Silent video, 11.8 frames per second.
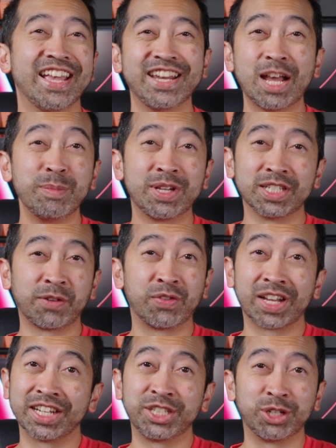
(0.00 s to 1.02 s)
And not because I
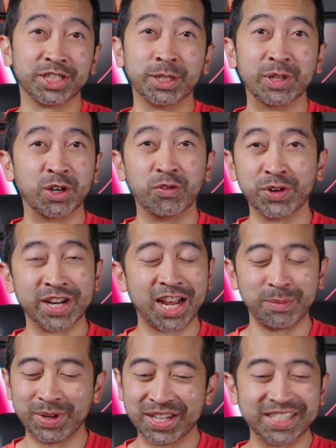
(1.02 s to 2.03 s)
forgot to charge something
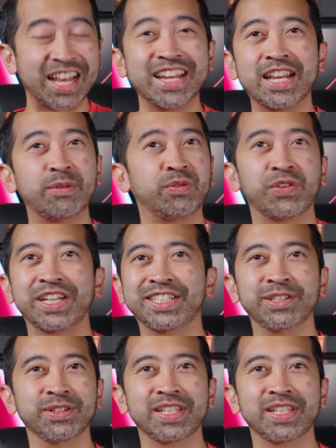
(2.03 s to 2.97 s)
overnight, because I never forget to do